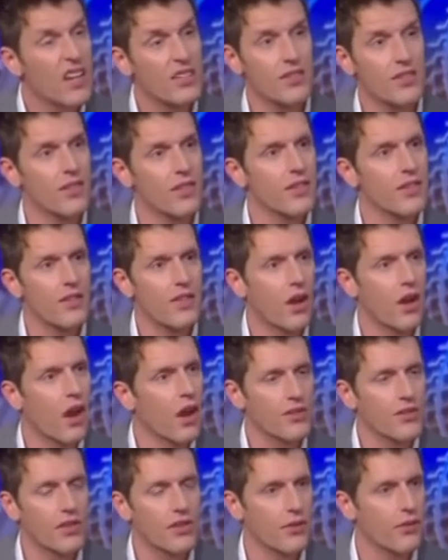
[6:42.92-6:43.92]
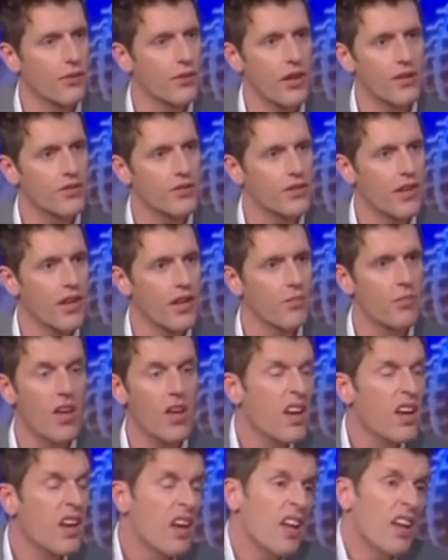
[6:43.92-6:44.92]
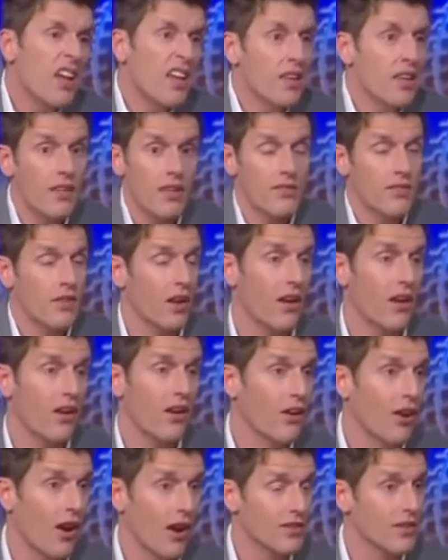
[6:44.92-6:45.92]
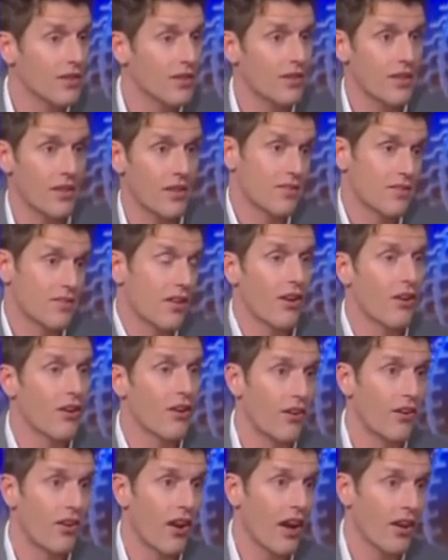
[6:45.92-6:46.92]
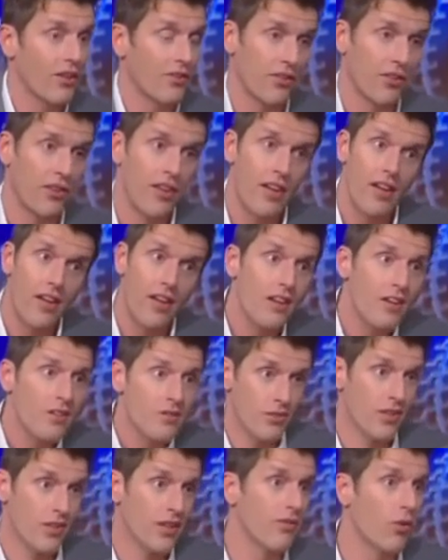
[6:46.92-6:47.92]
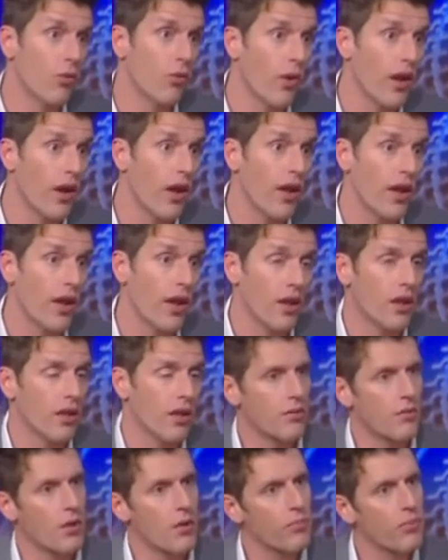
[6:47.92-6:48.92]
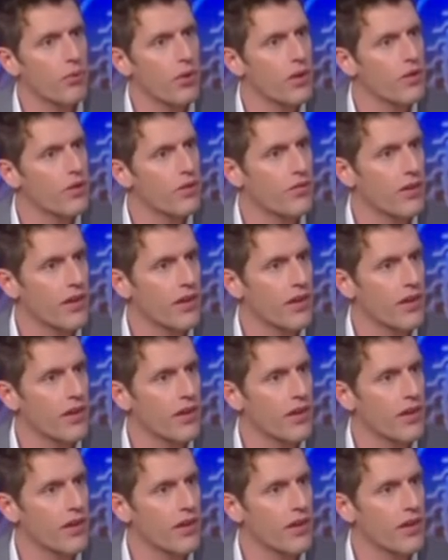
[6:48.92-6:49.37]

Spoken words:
Because the content creation game, it's not our content and it's not our interaction. So give it away and play in the